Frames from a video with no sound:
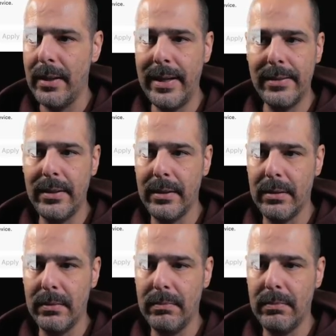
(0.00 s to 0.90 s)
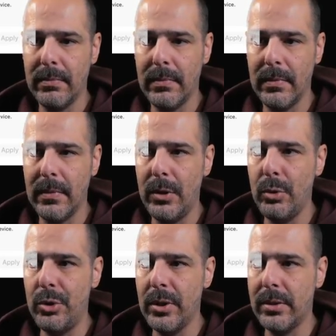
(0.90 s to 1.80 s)
That's it.
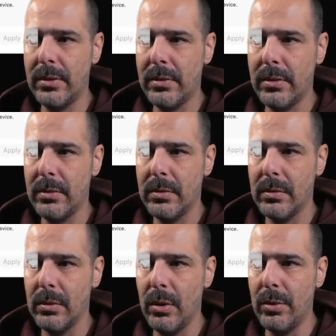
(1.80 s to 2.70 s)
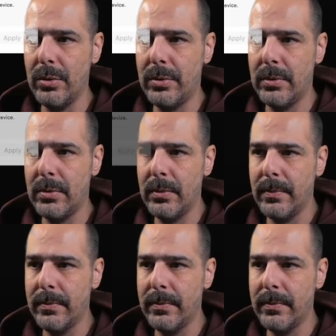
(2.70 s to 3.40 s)
You just close,